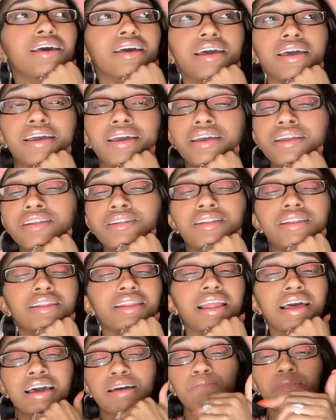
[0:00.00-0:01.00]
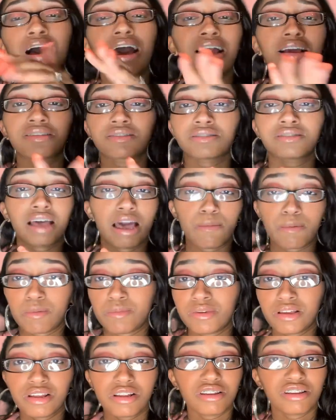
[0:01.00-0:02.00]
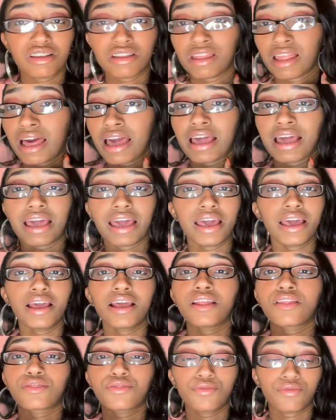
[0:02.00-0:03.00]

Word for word: And like I'm an icing type of bitch, and like it,